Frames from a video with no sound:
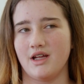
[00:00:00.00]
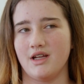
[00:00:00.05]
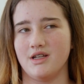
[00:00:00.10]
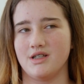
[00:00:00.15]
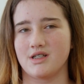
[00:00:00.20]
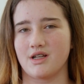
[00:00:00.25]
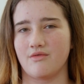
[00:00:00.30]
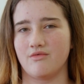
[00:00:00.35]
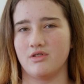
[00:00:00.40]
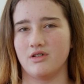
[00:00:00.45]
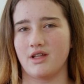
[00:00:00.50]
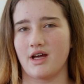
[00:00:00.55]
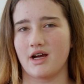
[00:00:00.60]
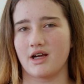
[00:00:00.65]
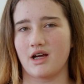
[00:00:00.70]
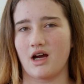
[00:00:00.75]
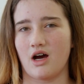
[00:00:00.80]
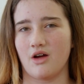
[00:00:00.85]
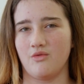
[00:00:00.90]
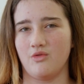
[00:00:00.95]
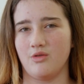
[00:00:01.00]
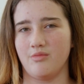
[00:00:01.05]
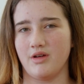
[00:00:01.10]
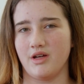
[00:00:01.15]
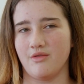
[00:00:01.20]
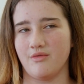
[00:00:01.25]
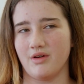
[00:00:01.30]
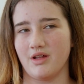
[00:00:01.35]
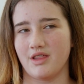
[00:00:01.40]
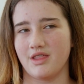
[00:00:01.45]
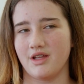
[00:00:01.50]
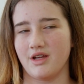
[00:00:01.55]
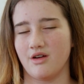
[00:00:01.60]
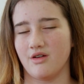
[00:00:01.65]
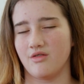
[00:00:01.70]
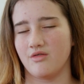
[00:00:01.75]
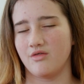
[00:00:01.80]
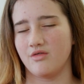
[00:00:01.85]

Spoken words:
and somewhere that God will be with you.